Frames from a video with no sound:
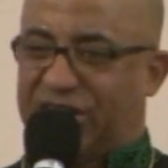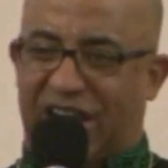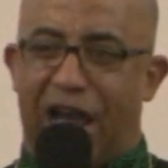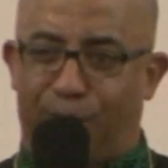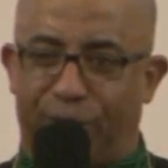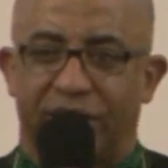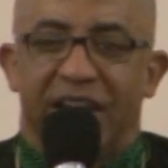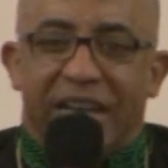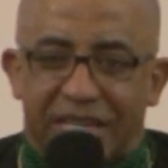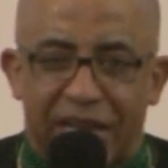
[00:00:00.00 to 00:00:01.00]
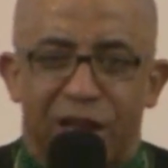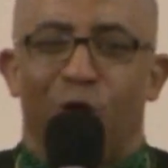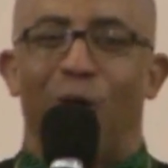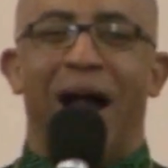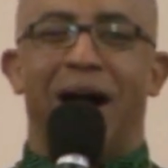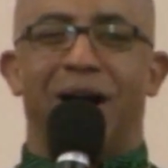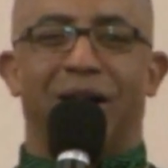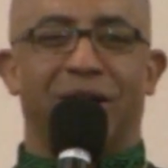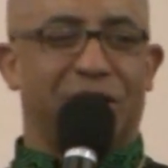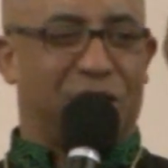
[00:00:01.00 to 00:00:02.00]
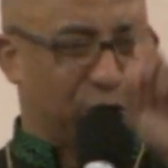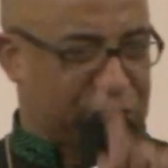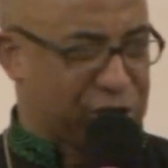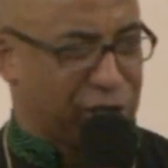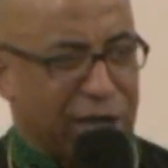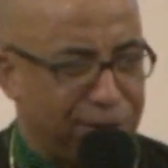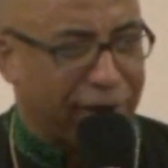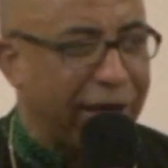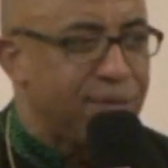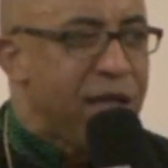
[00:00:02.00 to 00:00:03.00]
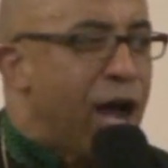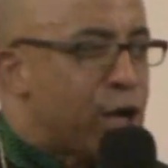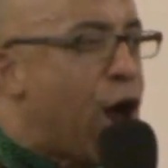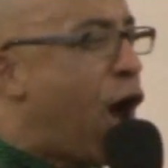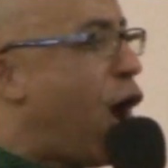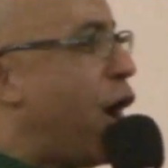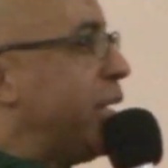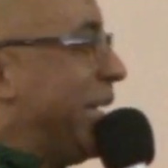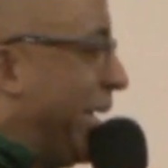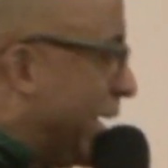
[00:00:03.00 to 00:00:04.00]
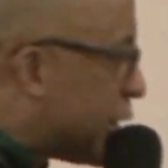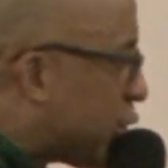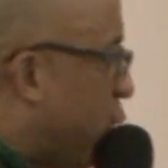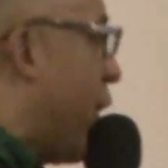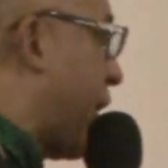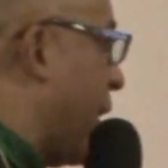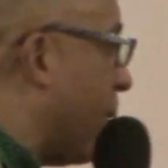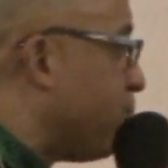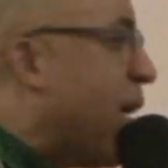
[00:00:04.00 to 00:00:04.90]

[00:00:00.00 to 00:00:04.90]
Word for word: happen. See, while you're sleeping, God is working.